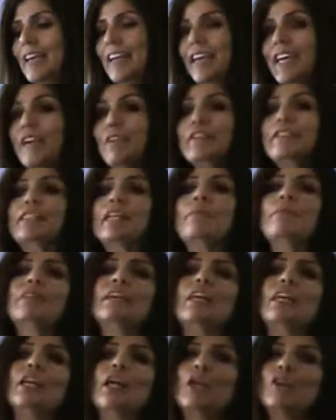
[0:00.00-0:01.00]
Here's
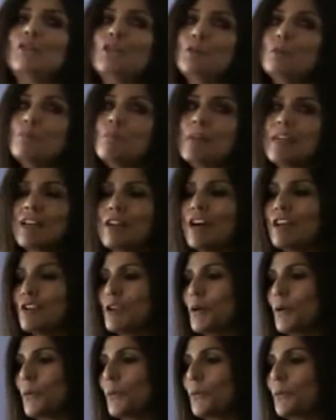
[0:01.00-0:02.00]
something a lot of you may not
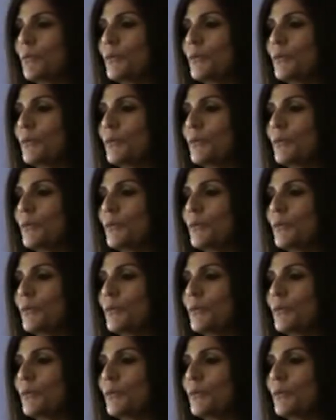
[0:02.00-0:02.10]
know.